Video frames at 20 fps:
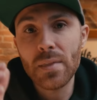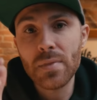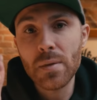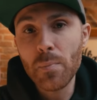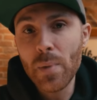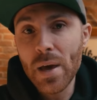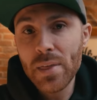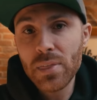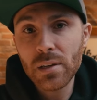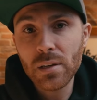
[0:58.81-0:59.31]
And the
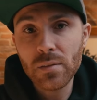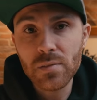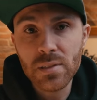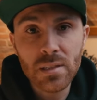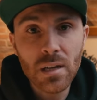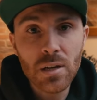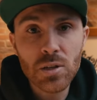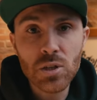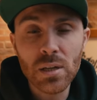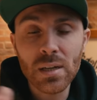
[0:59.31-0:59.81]
method of
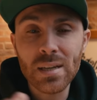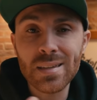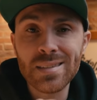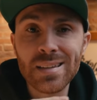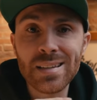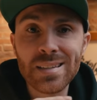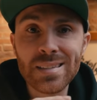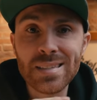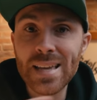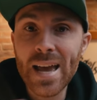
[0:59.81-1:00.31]
stitching is
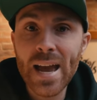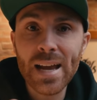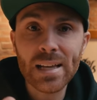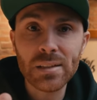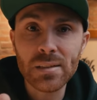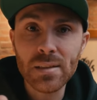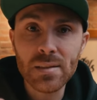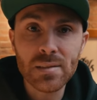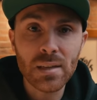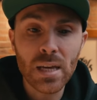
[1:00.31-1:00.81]

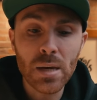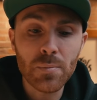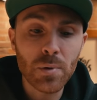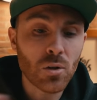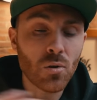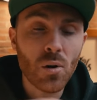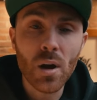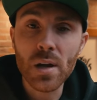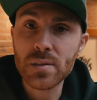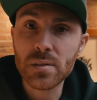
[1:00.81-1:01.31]
exactly the same
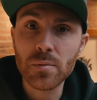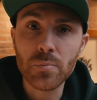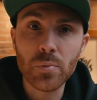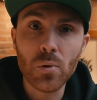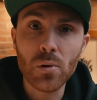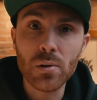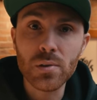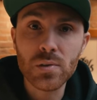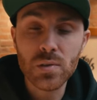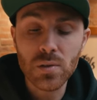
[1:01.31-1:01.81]
across the
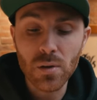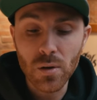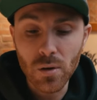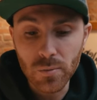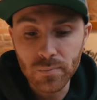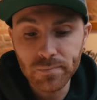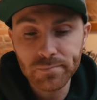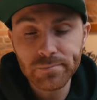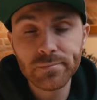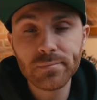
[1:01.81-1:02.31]
board,
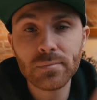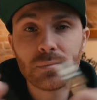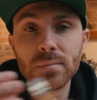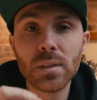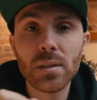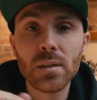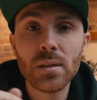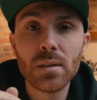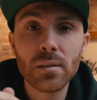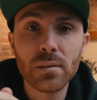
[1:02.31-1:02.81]
so
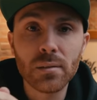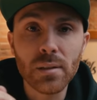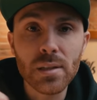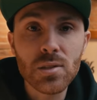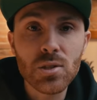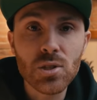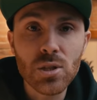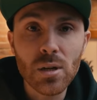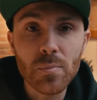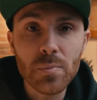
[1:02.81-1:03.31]

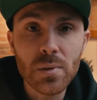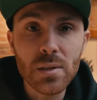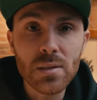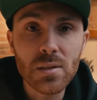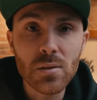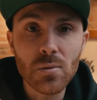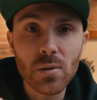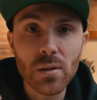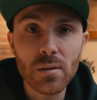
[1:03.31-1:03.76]
let's jump into